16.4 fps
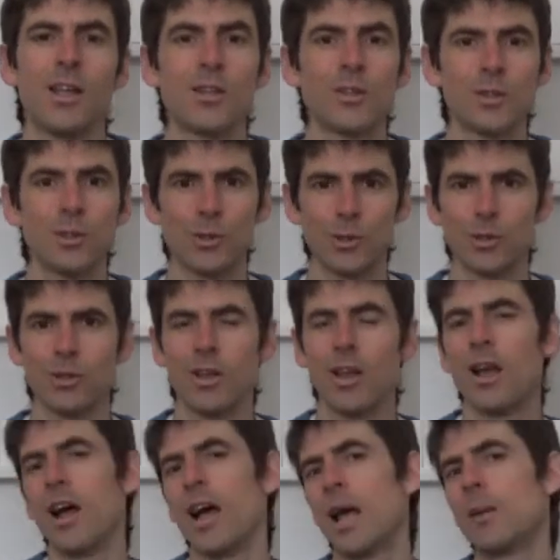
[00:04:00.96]
So
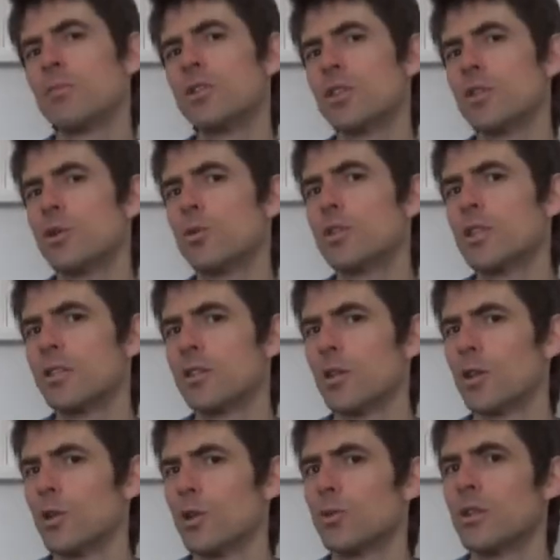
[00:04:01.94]
I'm saluting the
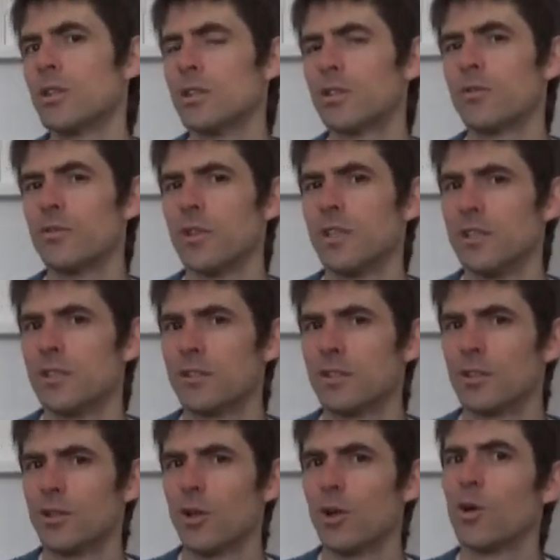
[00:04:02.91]
lotus
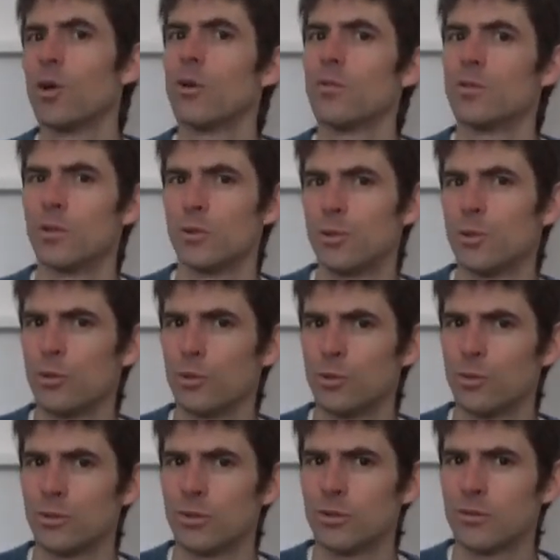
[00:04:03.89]
feet of the
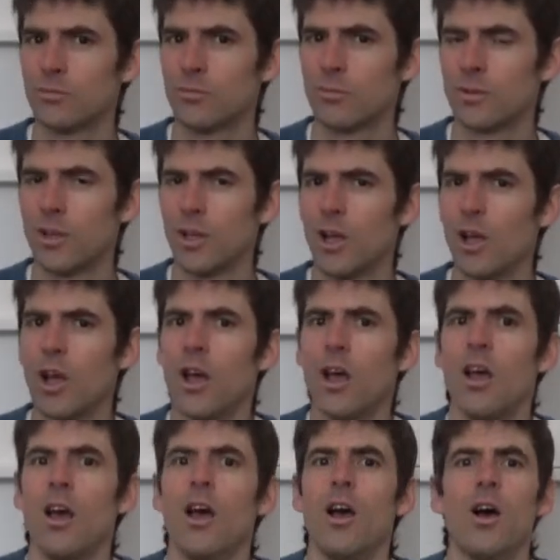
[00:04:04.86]
Gurus,
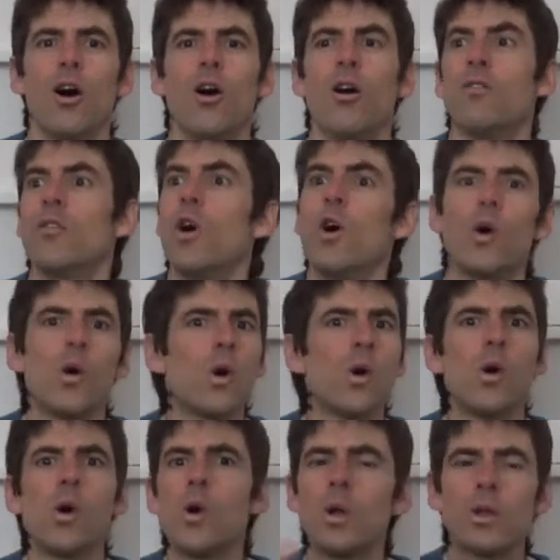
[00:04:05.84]
of
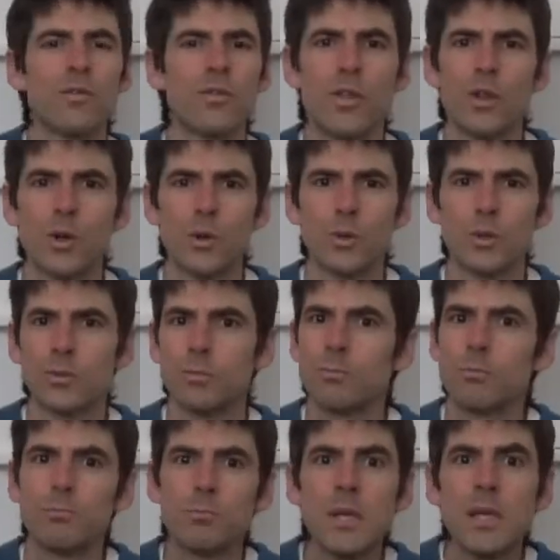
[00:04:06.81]
all of those
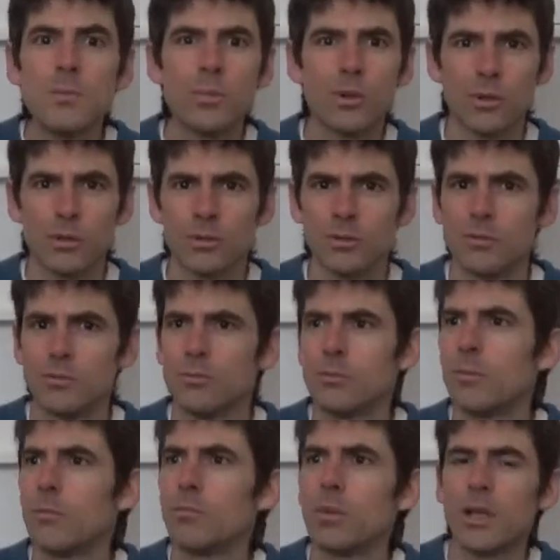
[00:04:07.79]
people
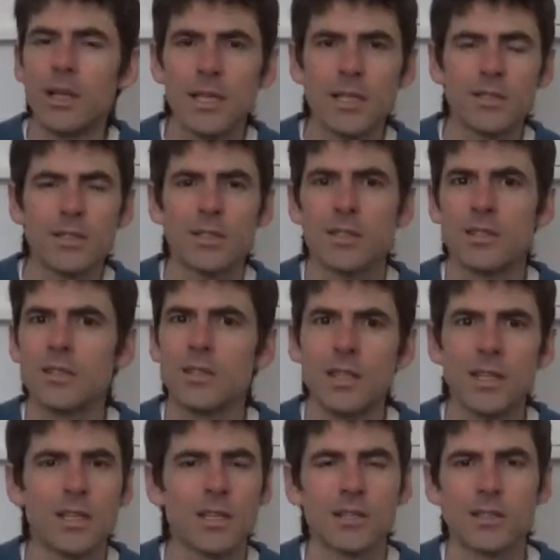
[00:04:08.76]
places,
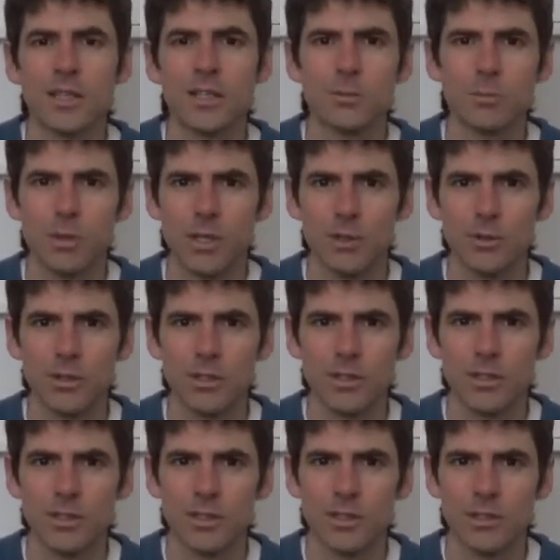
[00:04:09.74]
things,
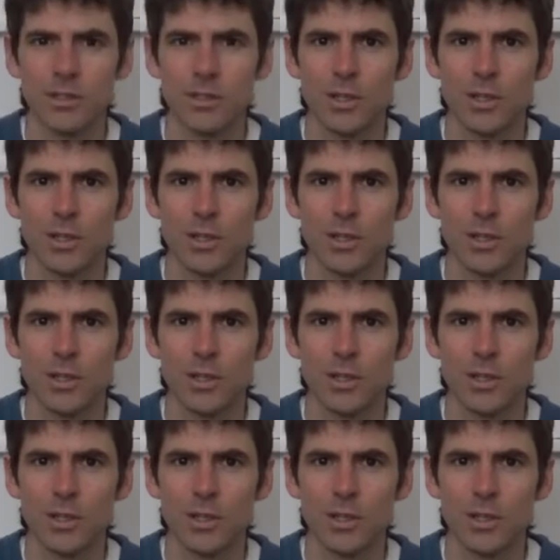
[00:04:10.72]
experiences,